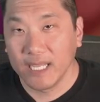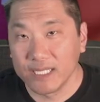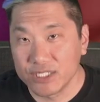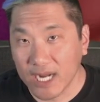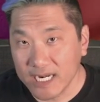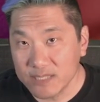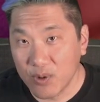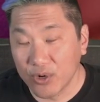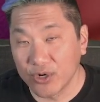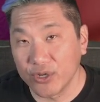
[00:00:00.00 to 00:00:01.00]
In Chinese
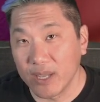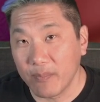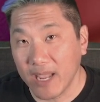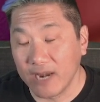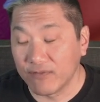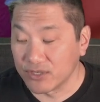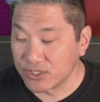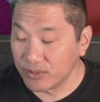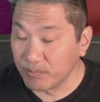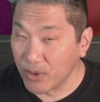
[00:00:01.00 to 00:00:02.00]
poker, you get paid for
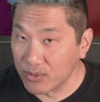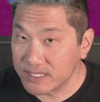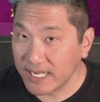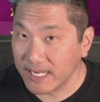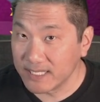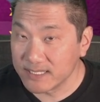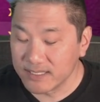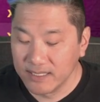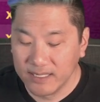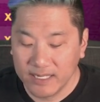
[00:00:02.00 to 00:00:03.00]
certain bonus hands
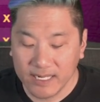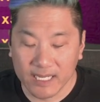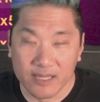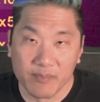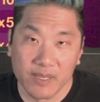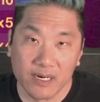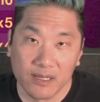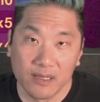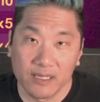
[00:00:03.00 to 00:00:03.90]
in the middle,